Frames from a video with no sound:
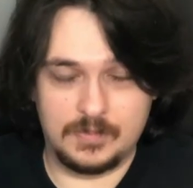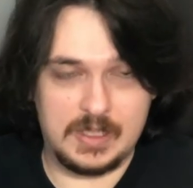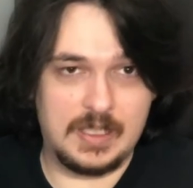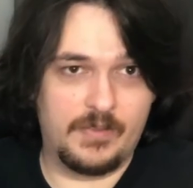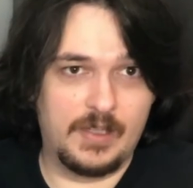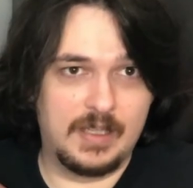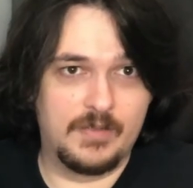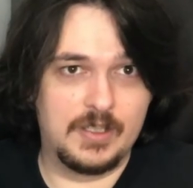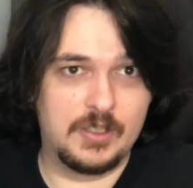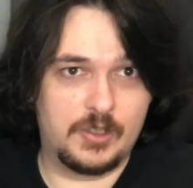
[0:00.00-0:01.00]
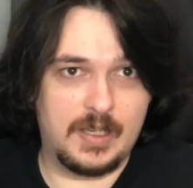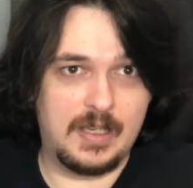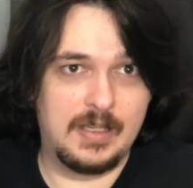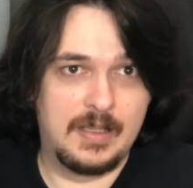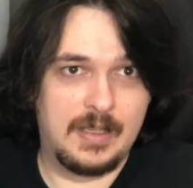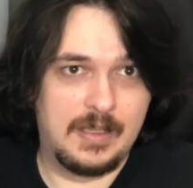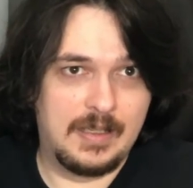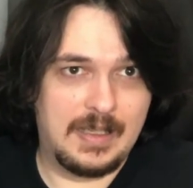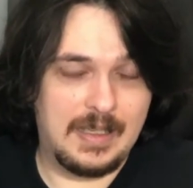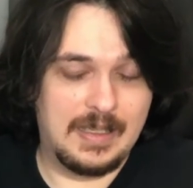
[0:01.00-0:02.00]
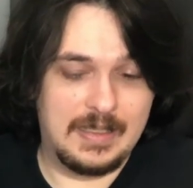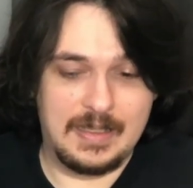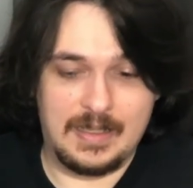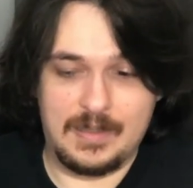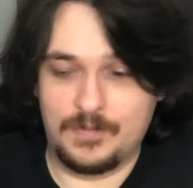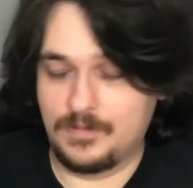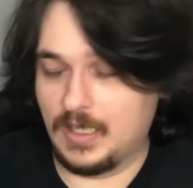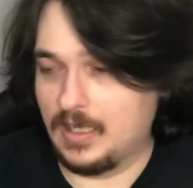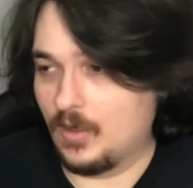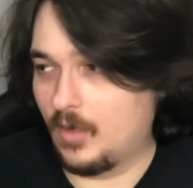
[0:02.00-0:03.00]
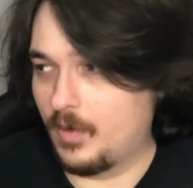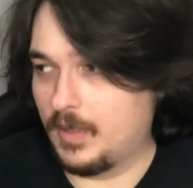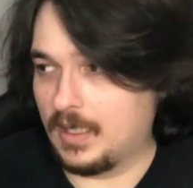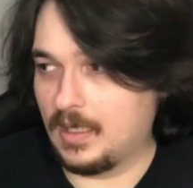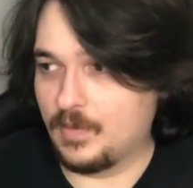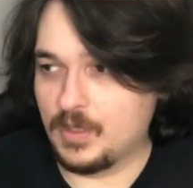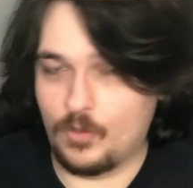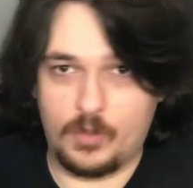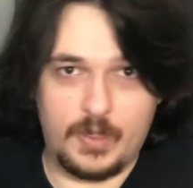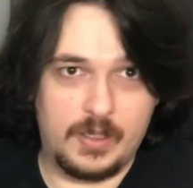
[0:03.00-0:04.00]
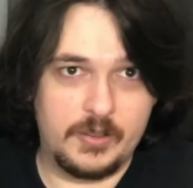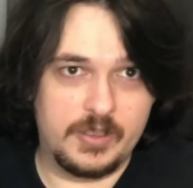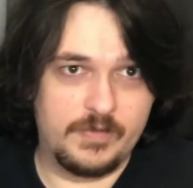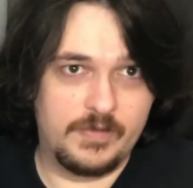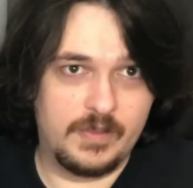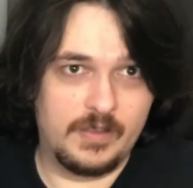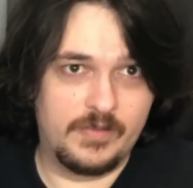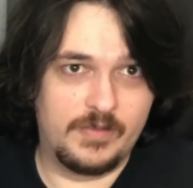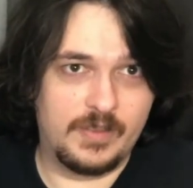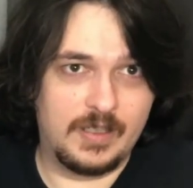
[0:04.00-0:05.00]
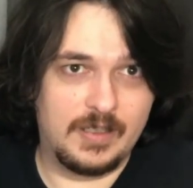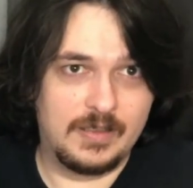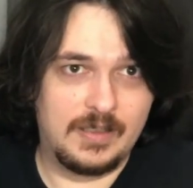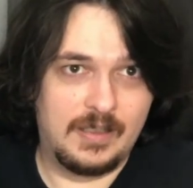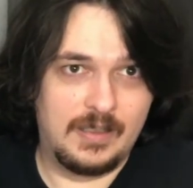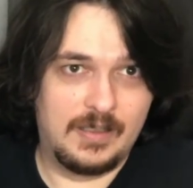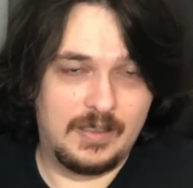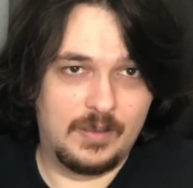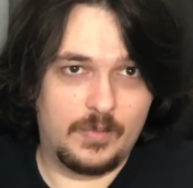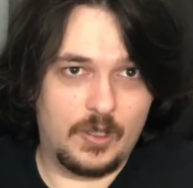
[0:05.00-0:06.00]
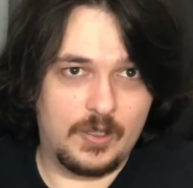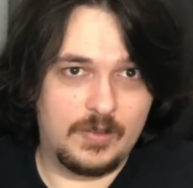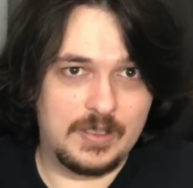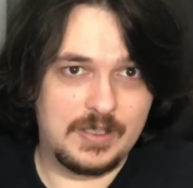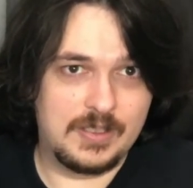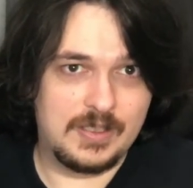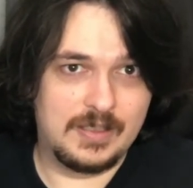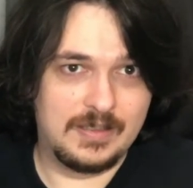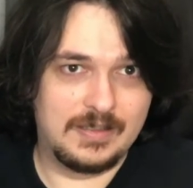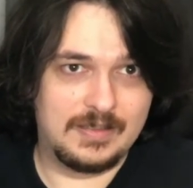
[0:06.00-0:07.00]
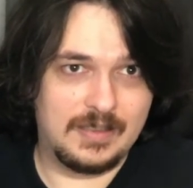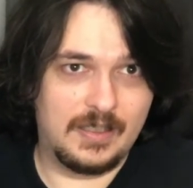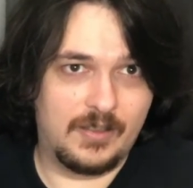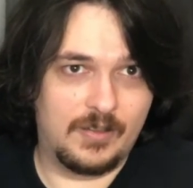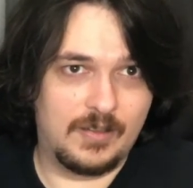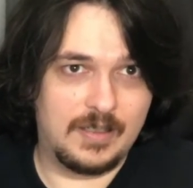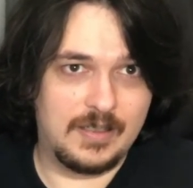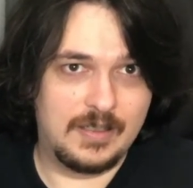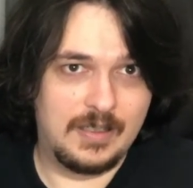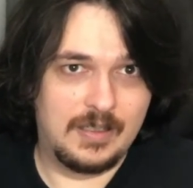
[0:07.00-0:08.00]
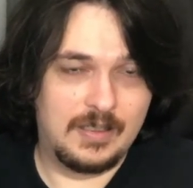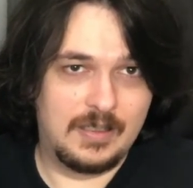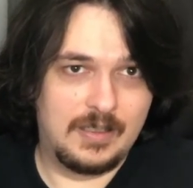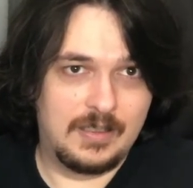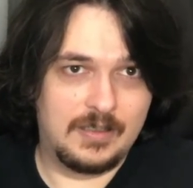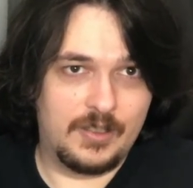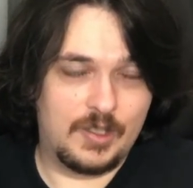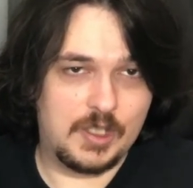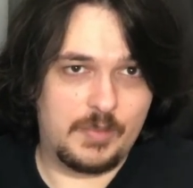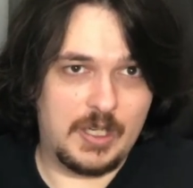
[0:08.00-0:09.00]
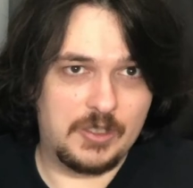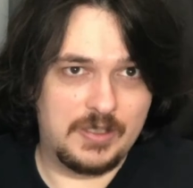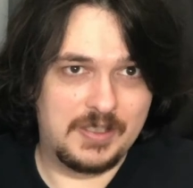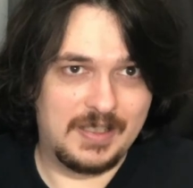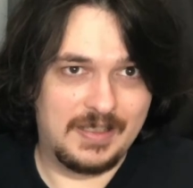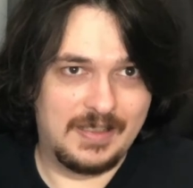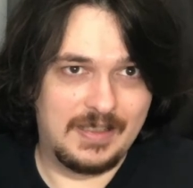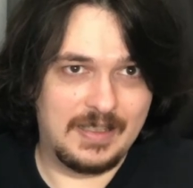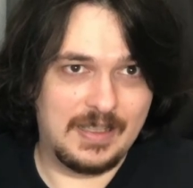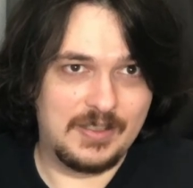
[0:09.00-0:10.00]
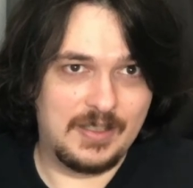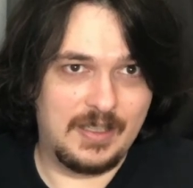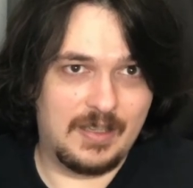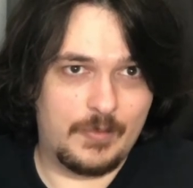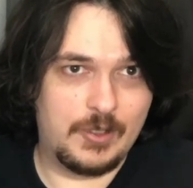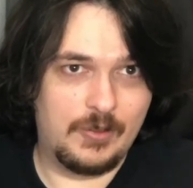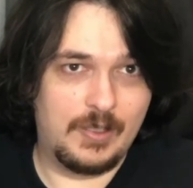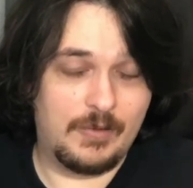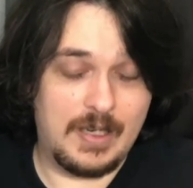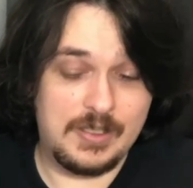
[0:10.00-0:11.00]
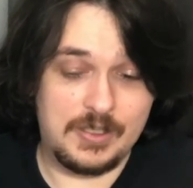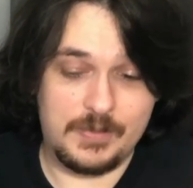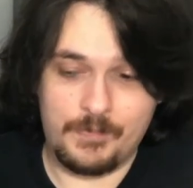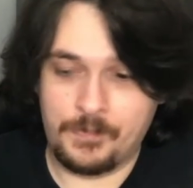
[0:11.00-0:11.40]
definitely give this a try. And I know I'll be picking up some more bottles of Balcones other expressions as the opportunity arises.